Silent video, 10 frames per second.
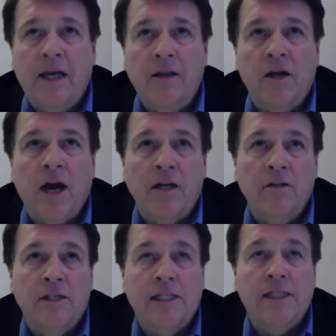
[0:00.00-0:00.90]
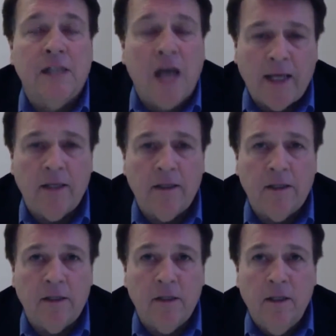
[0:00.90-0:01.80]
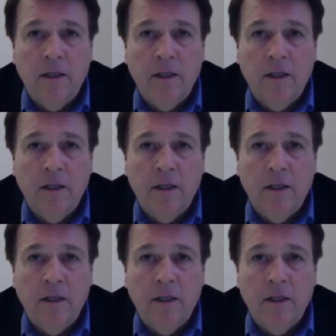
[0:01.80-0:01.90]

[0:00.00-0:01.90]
and they're not using science